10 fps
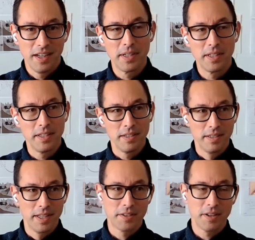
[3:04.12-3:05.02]
But
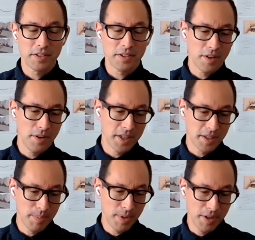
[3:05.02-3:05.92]
it's also, I
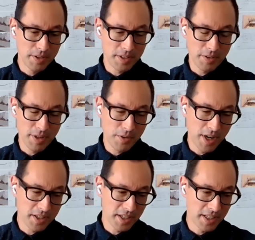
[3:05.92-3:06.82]
suppose, a great
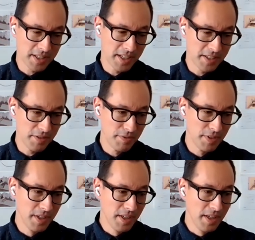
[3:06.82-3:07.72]
question in the sense of
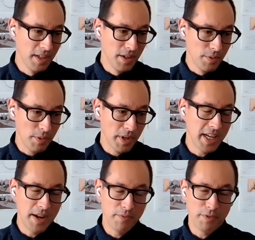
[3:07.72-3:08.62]
where we
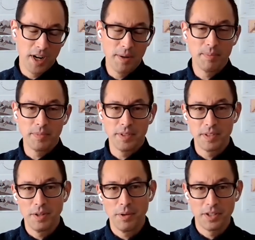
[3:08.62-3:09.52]
came from.
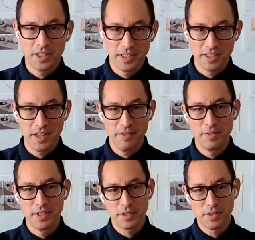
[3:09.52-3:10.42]
The origins
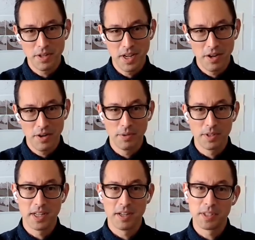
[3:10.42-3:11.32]
of the studio
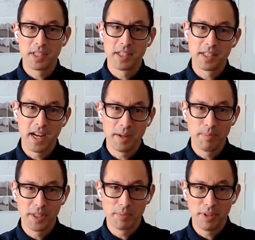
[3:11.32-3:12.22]
was that it was a design
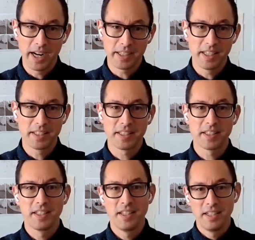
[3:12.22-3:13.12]
build
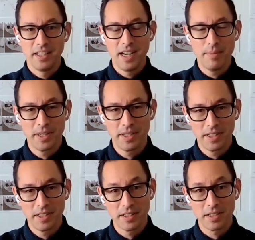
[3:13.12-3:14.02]
practice. I'm
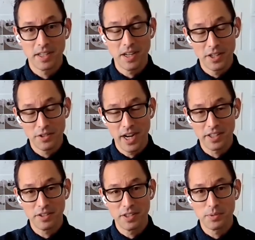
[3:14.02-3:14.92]
a
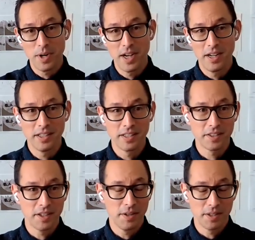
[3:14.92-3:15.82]
contractor as well. And
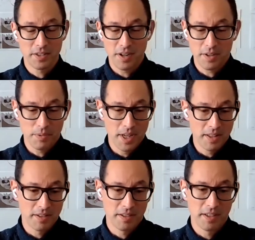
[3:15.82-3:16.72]
so it started
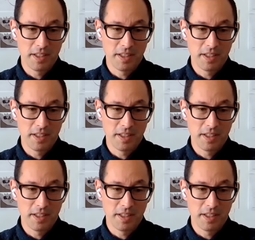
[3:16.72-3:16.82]
with,